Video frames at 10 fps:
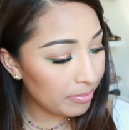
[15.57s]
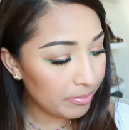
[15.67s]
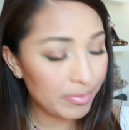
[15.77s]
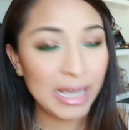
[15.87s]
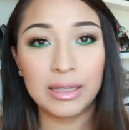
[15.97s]

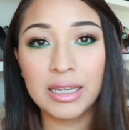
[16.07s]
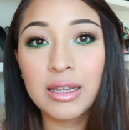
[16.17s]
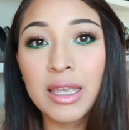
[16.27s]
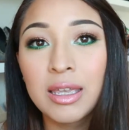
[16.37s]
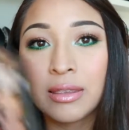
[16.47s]
palette
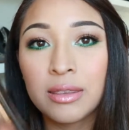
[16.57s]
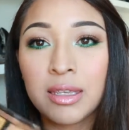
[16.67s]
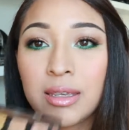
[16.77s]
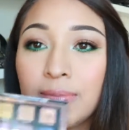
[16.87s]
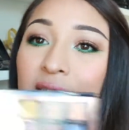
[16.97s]
and
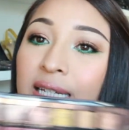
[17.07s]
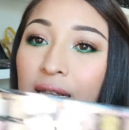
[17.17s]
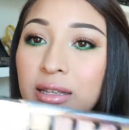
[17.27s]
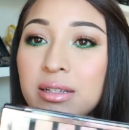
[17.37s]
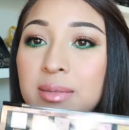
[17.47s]
the
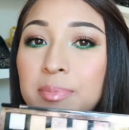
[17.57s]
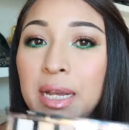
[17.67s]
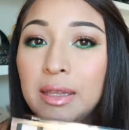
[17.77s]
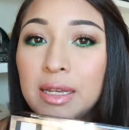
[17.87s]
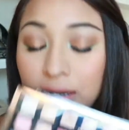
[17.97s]
Metallics
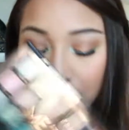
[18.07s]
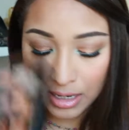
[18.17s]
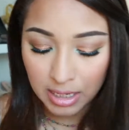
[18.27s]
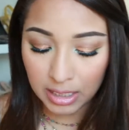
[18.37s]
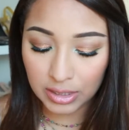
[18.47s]
palette.
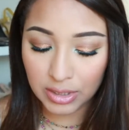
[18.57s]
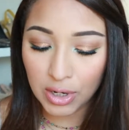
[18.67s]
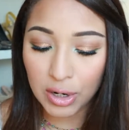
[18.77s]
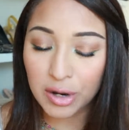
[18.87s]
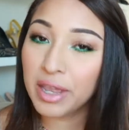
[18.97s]

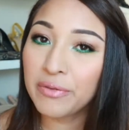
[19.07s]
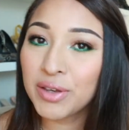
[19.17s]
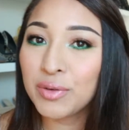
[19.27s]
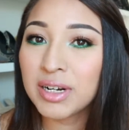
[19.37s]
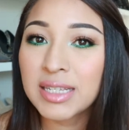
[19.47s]
So if you
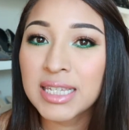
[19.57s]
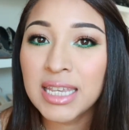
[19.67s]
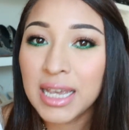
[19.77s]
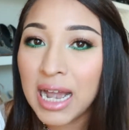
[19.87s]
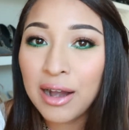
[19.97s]
want to see
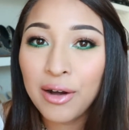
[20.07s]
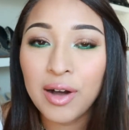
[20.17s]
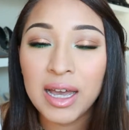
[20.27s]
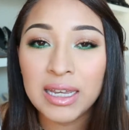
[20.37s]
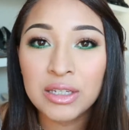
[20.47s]
how
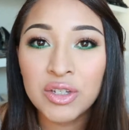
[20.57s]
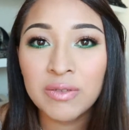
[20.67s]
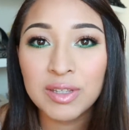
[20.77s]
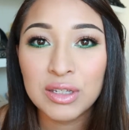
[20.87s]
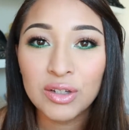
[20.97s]
I achieve
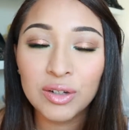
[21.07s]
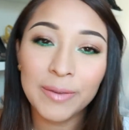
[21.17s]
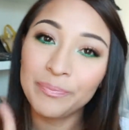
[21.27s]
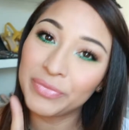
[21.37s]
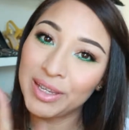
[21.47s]
this look,
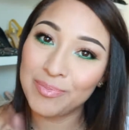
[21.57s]
keep